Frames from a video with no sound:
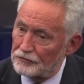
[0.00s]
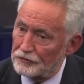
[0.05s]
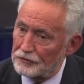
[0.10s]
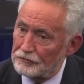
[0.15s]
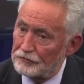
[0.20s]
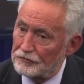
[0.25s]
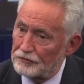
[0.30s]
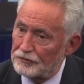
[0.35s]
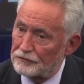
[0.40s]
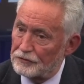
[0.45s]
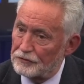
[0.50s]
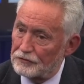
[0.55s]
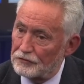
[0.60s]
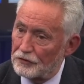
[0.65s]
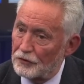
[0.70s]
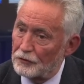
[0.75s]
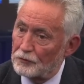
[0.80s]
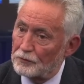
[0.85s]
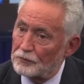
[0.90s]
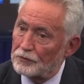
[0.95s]
Sir Christopher
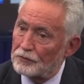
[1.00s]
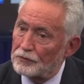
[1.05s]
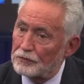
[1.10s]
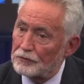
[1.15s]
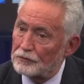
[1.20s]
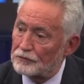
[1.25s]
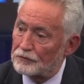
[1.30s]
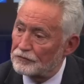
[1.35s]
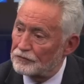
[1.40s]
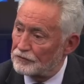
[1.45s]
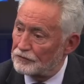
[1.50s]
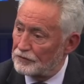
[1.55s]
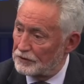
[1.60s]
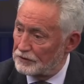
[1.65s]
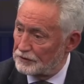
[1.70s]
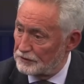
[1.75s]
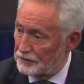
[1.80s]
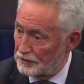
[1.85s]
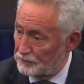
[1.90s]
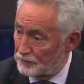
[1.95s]
Chope, who's
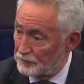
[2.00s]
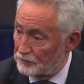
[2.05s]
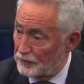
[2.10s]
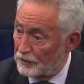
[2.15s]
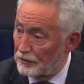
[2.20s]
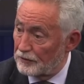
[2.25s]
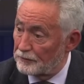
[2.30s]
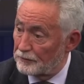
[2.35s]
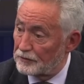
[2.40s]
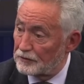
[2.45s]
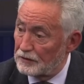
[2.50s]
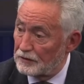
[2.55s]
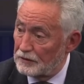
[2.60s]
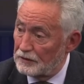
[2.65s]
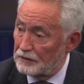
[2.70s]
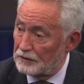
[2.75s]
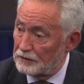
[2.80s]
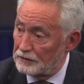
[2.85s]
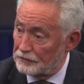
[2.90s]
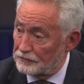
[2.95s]
taken it up in Parliament,
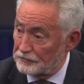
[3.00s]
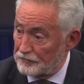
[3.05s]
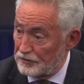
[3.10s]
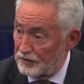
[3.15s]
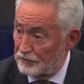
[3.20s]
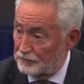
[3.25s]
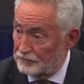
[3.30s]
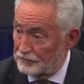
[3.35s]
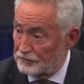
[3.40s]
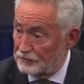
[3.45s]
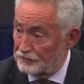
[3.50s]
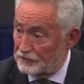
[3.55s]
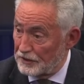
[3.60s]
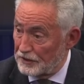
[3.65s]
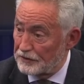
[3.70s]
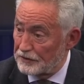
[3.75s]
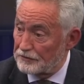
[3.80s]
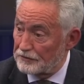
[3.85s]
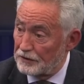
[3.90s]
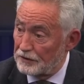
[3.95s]
he describes it as
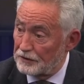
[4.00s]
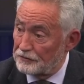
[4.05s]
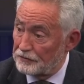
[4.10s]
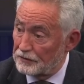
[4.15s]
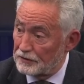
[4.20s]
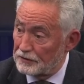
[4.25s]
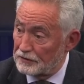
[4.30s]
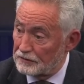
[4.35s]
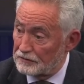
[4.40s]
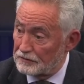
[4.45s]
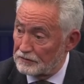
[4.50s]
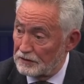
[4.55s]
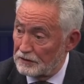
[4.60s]
gaslighting, and